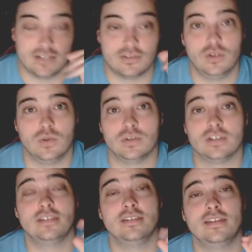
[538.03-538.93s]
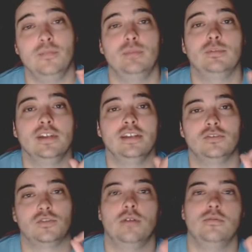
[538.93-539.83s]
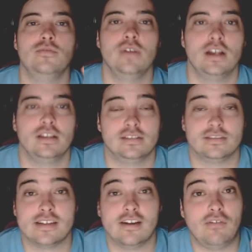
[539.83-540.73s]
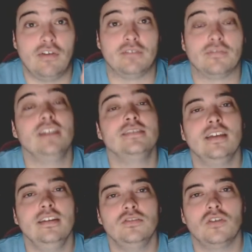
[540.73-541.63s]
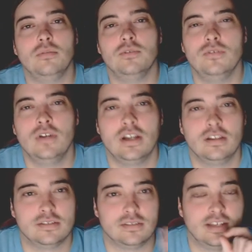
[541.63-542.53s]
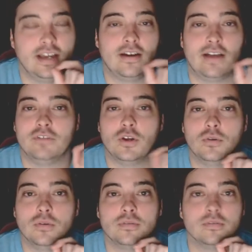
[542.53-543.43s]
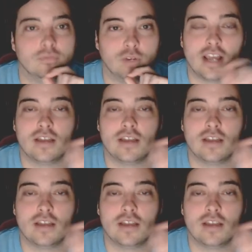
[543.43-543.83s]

huge. This is how people get in trouble. This is how I've had friends get in trouble. This is how I've known when I go